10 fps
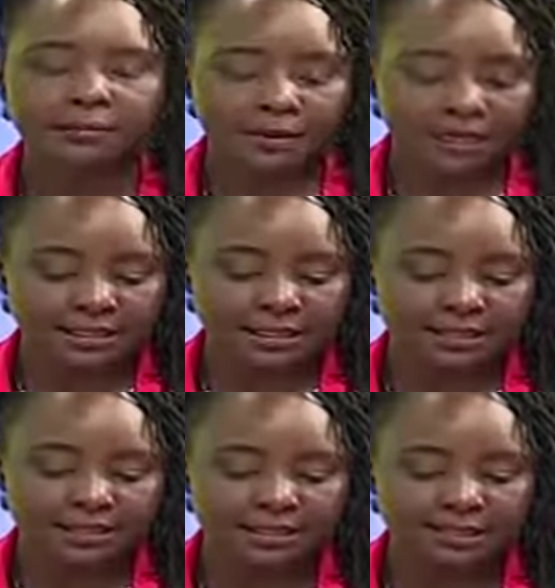
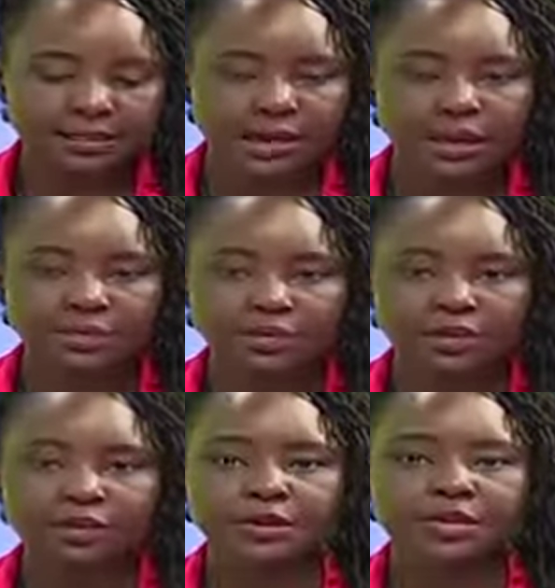Next time,
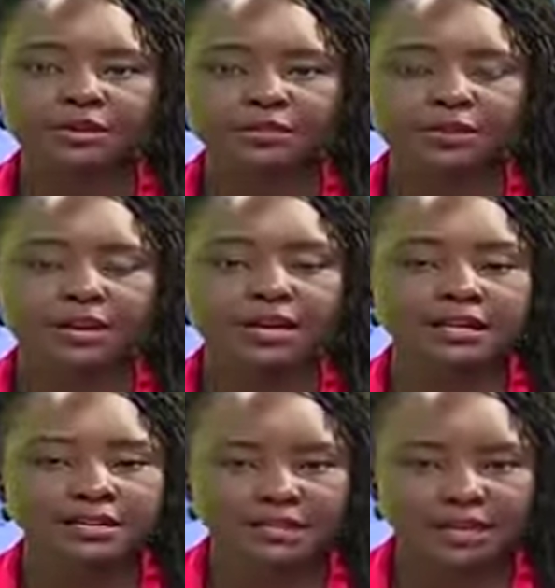tune in for
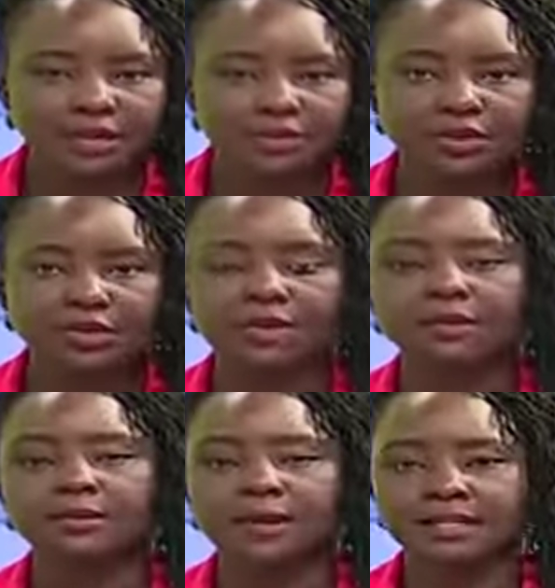another discussion on
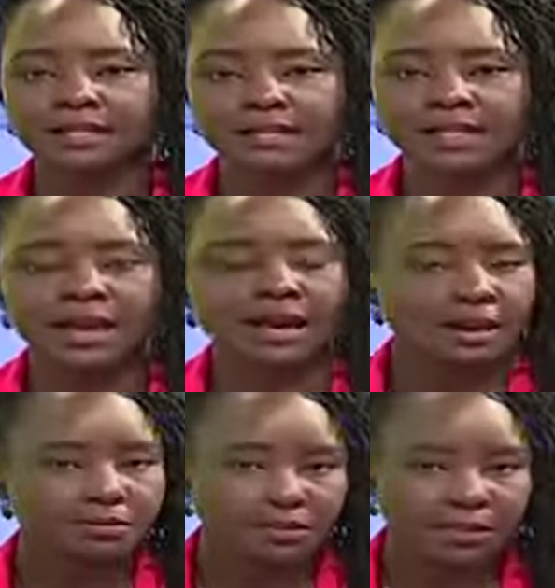health matters.
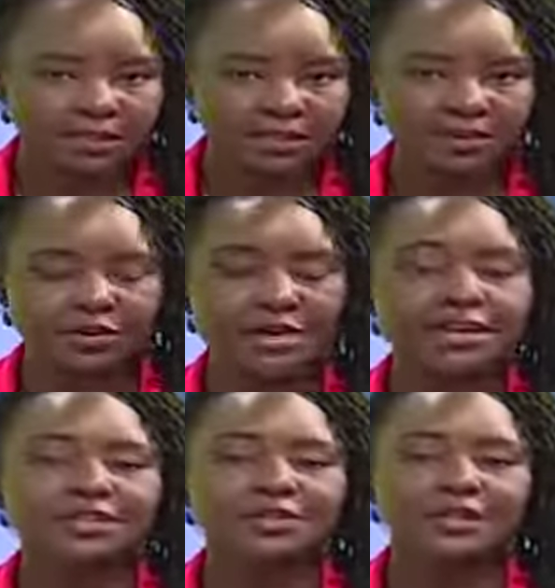I'm Dr. Mercy Korir.
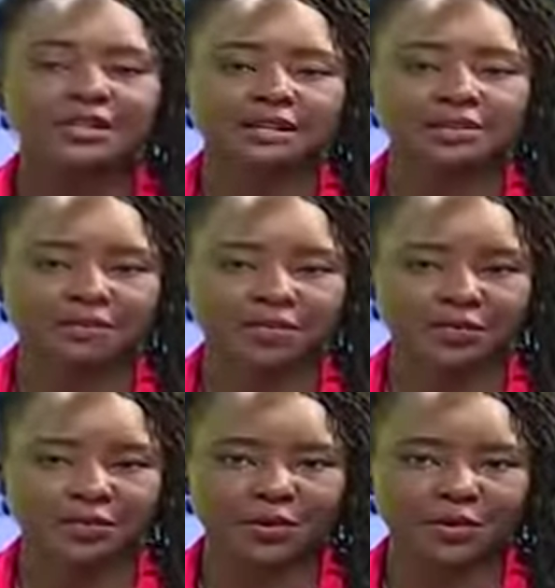Enjoy the rest of your
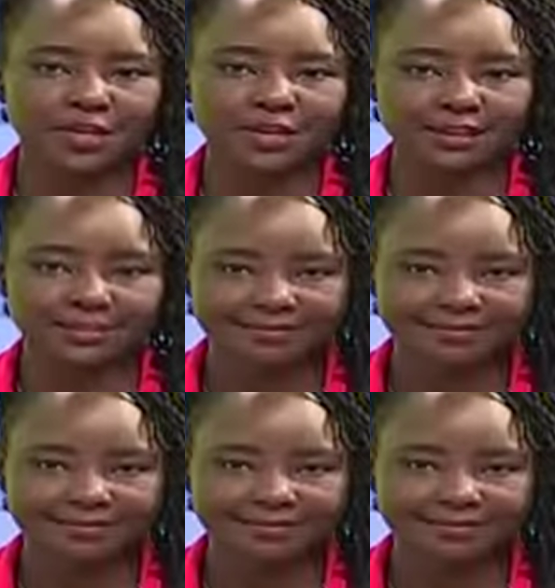viewing.